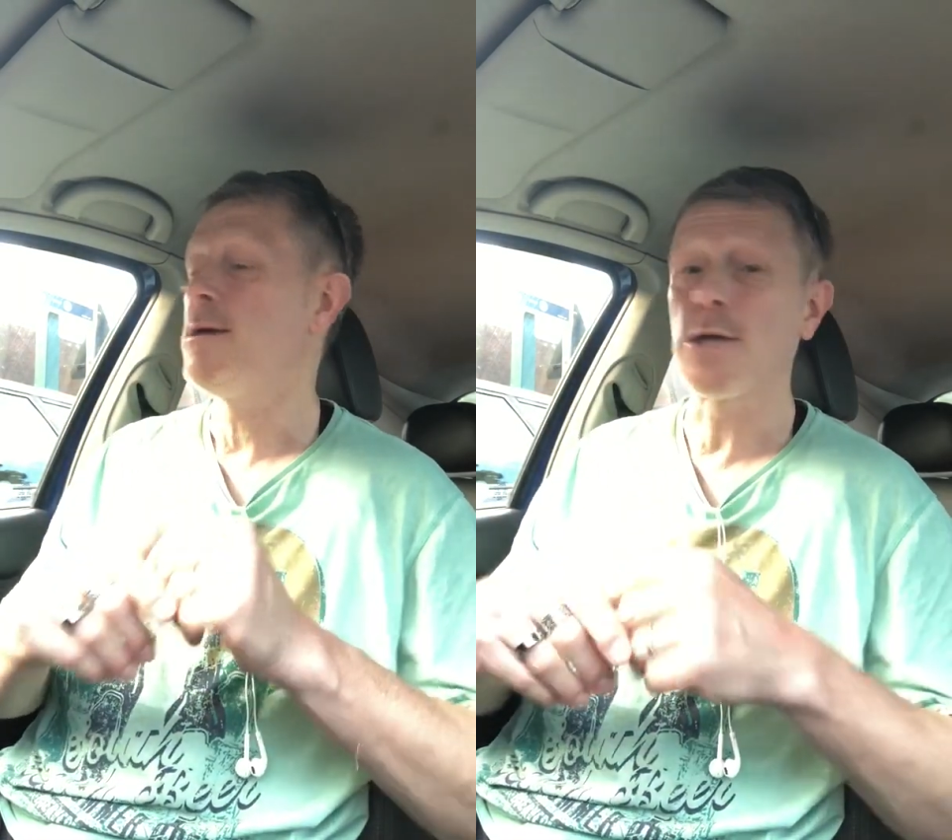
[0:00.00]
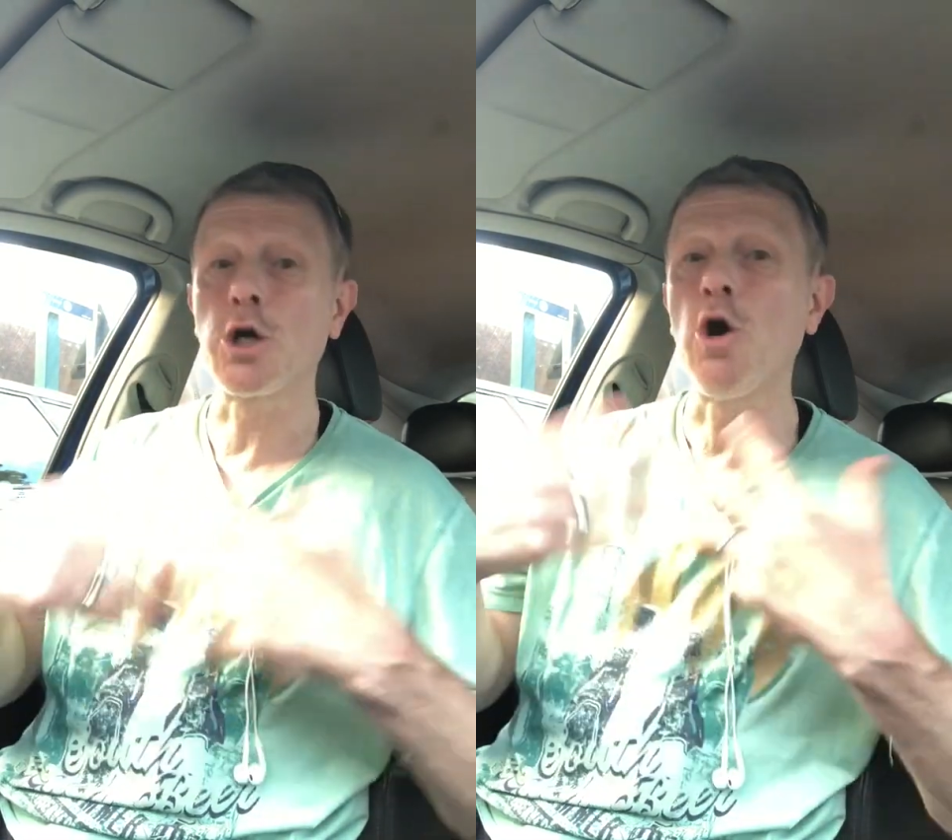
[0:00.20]

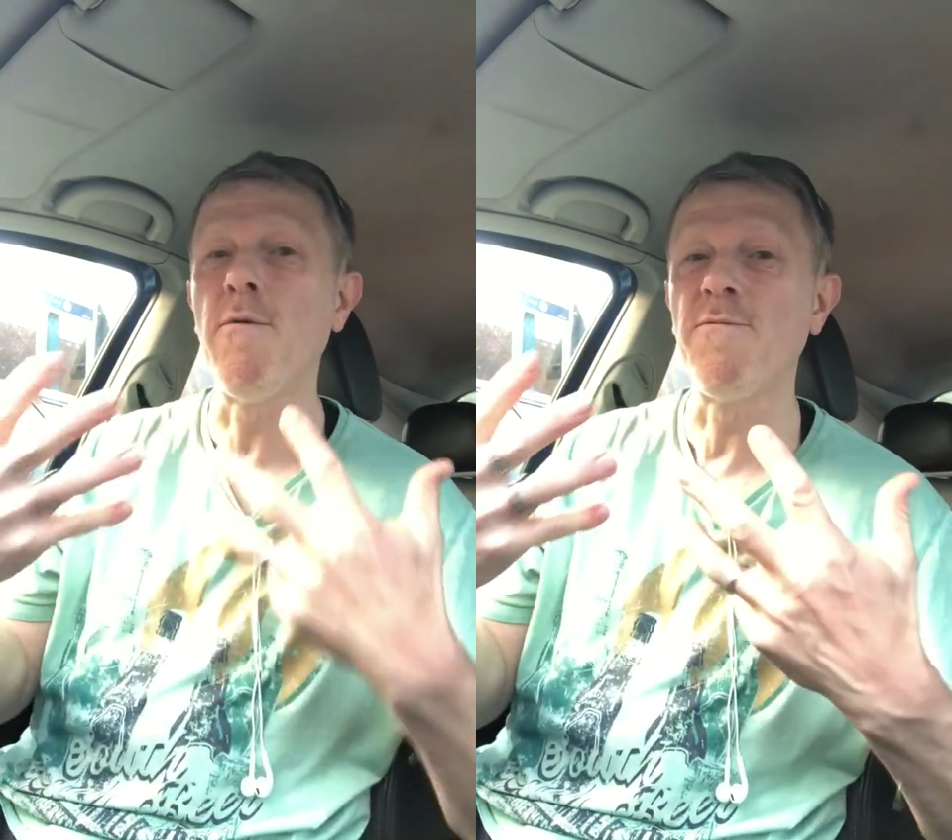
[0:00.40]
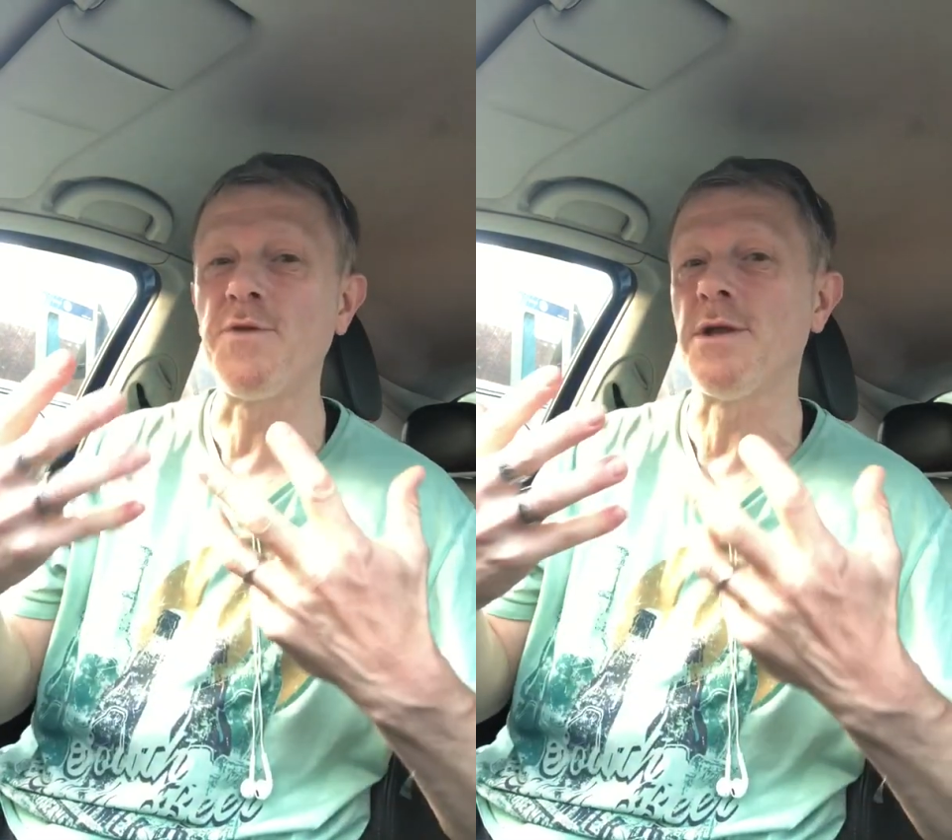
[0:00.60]
the
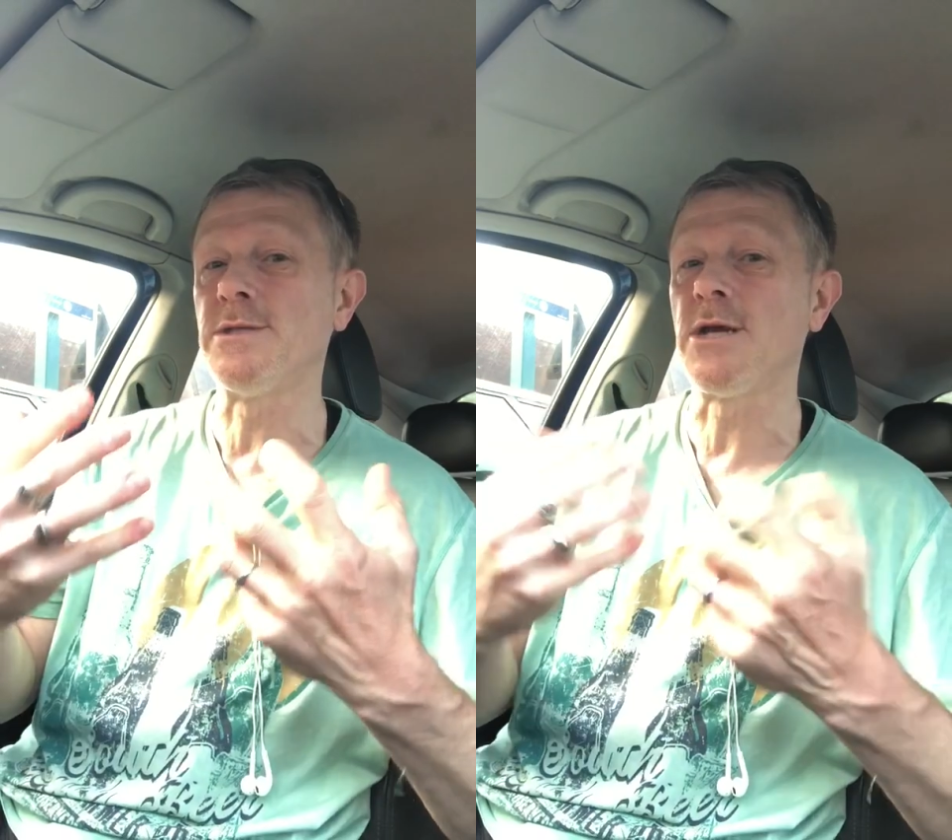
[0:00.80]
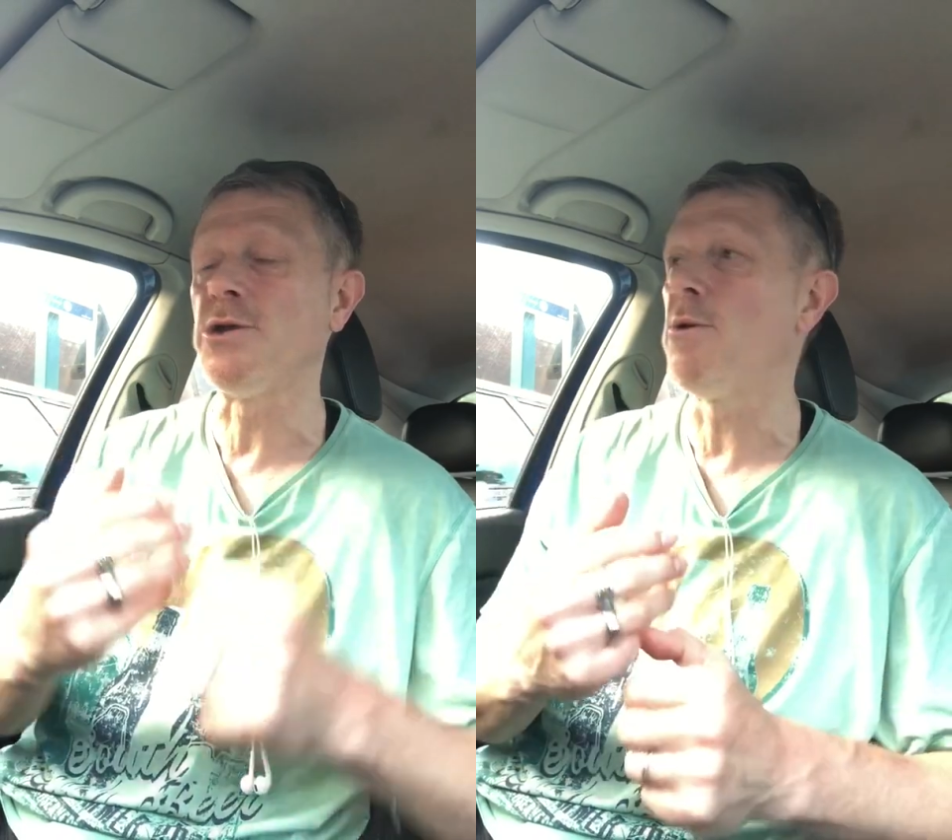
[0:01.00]

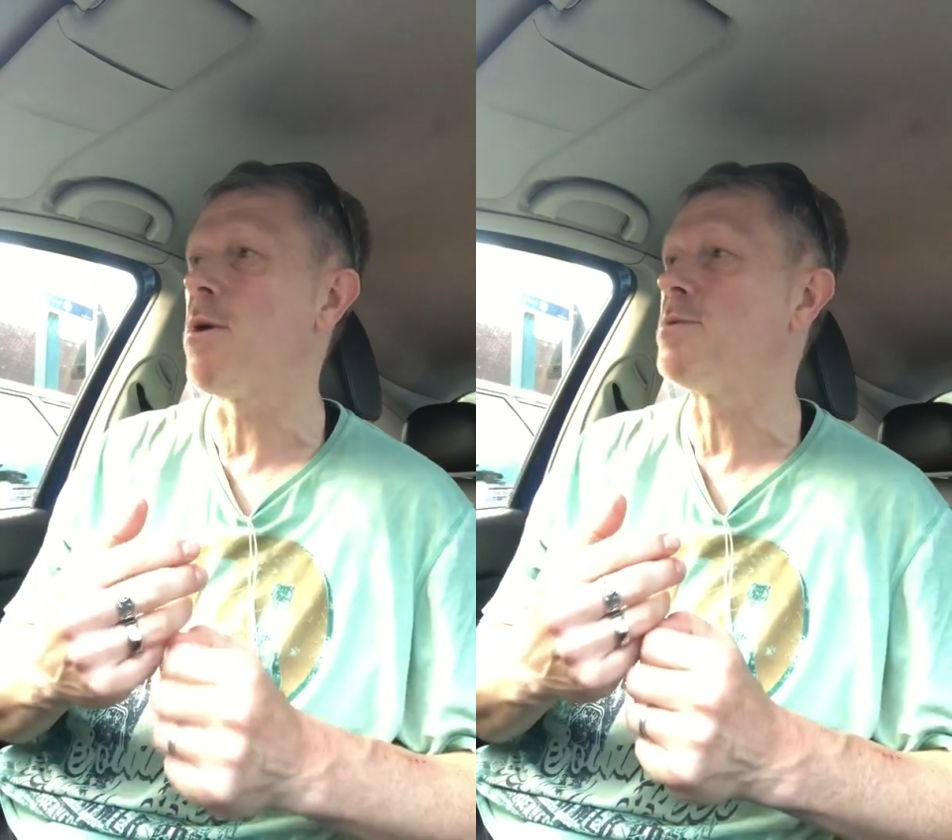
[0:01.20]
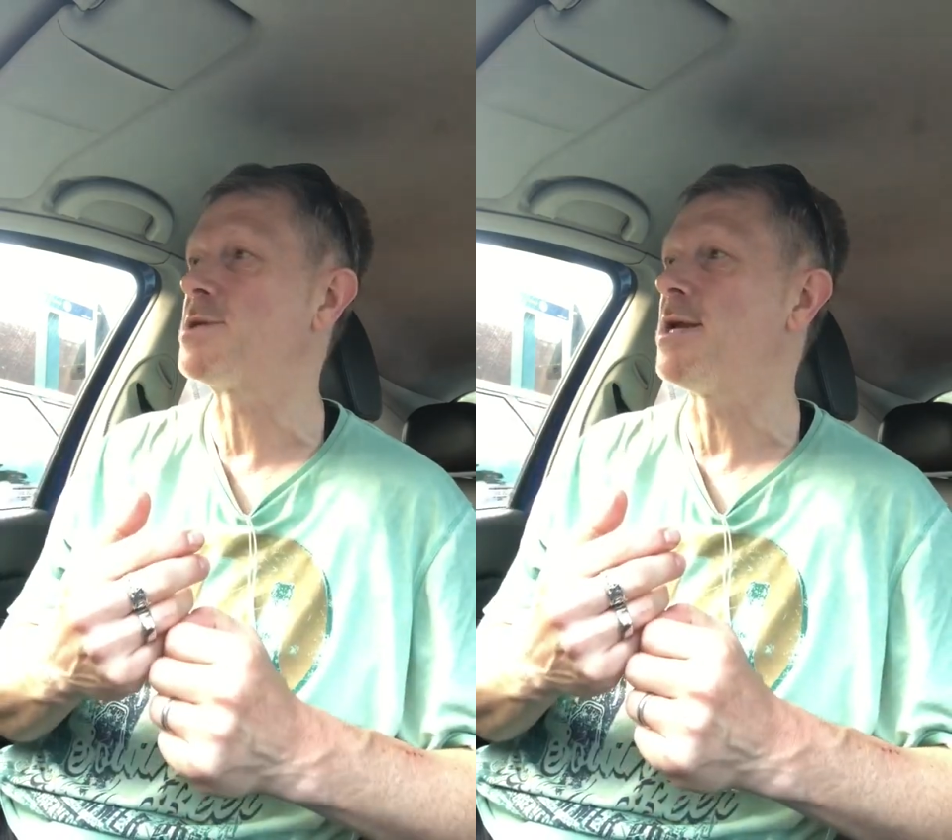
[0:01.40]
confidence I knew I
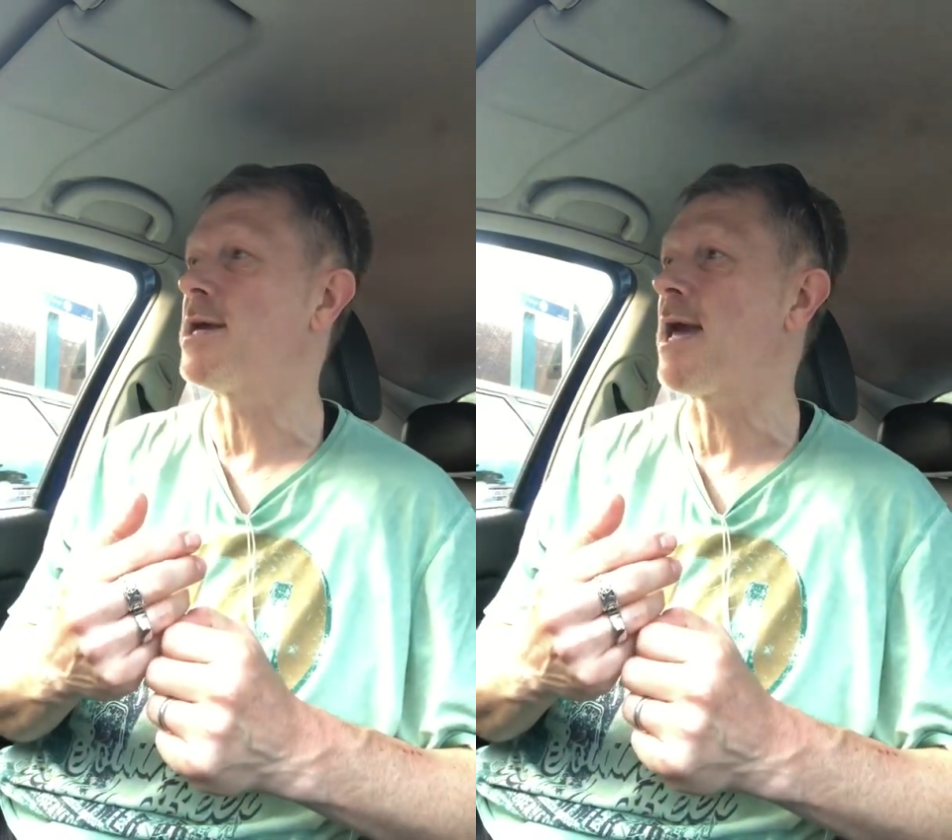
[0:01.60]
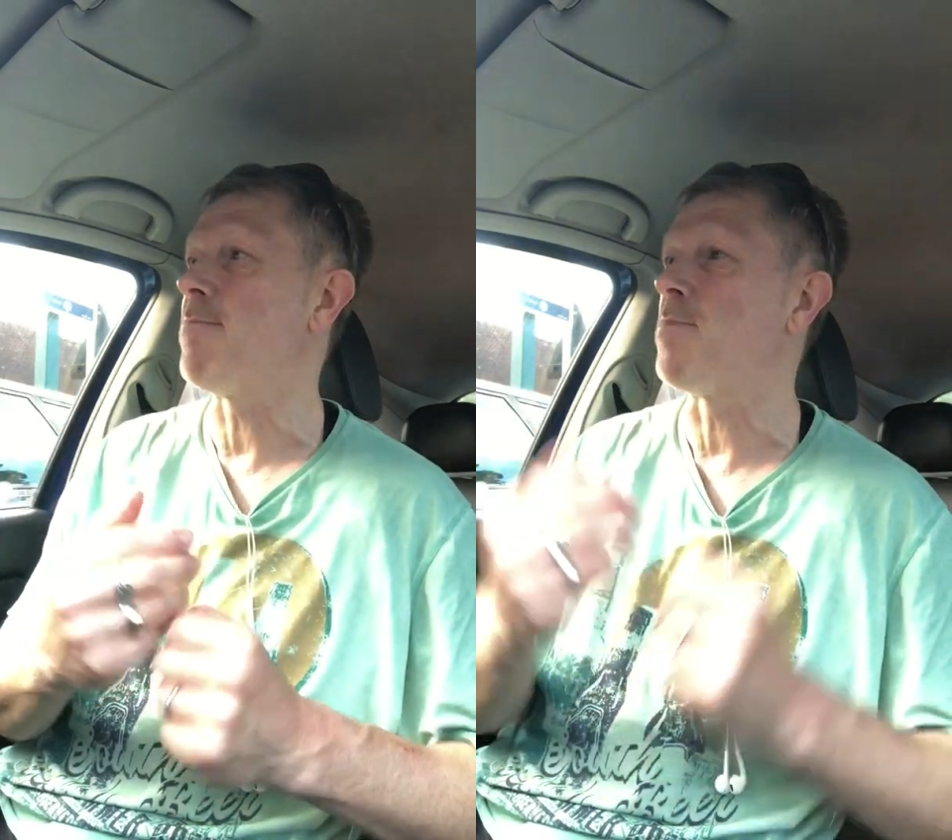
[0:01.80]
was going to
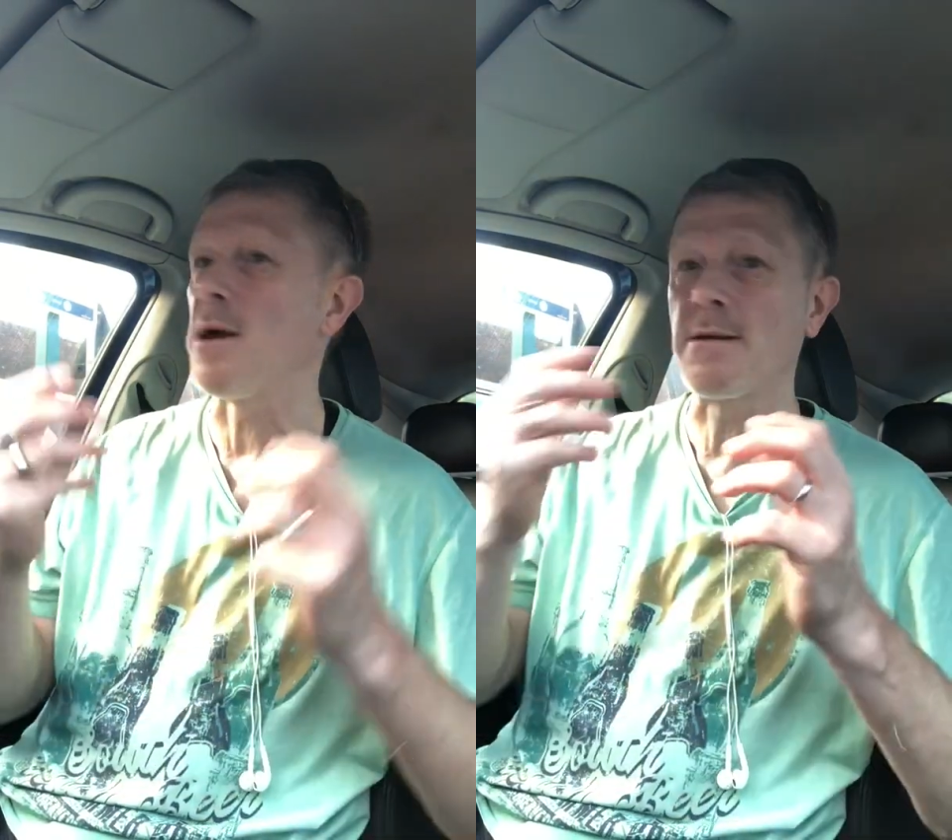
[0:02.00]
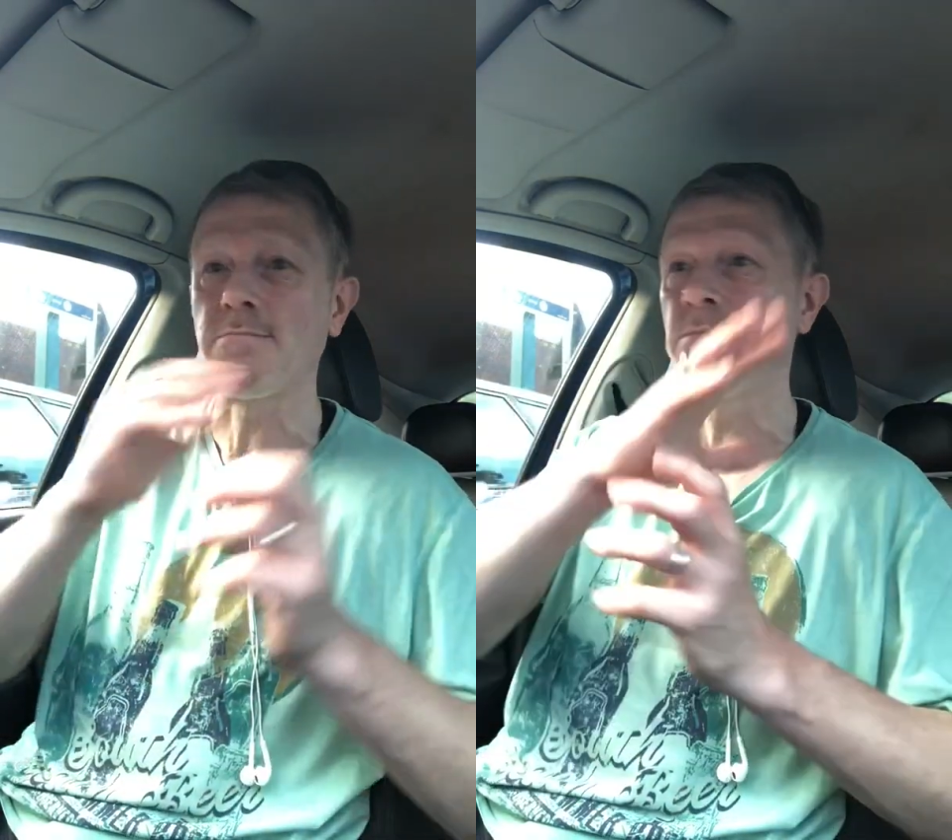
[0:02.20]
get by